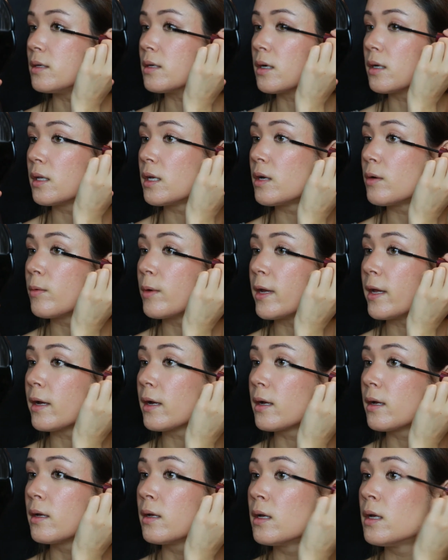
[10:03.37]
Dolly
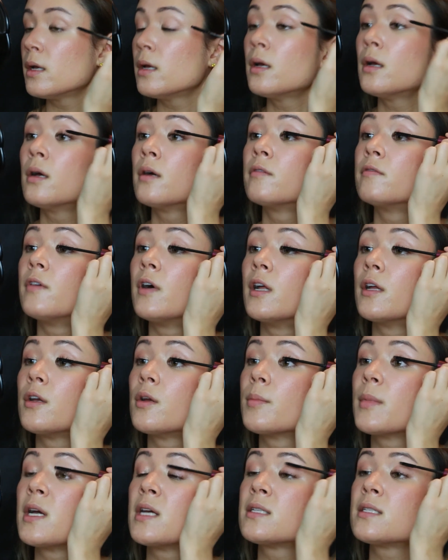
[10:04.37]
Wink
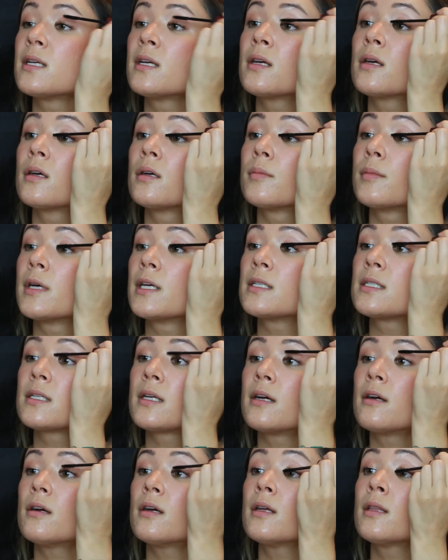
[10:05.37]
Volumizing
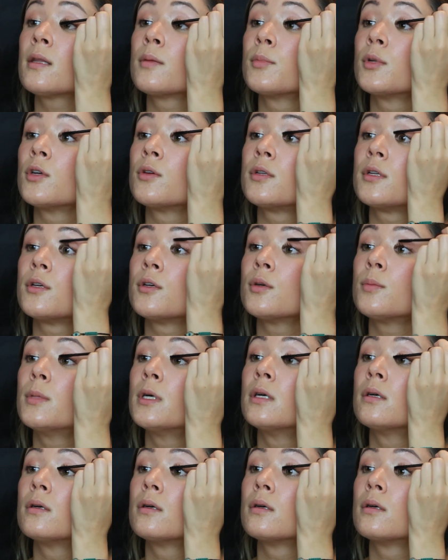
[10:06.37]
Mascara in the blue tube.